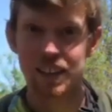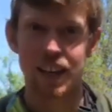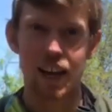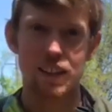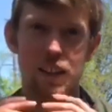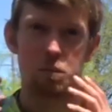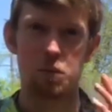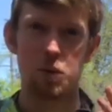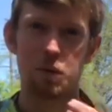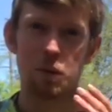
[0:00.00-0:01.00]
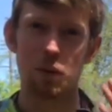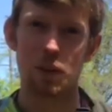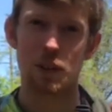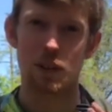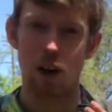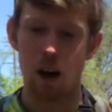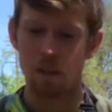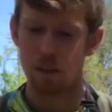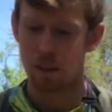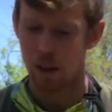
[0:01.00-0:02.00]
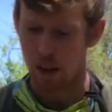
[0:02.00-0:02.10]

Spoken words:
it has this beautiful soft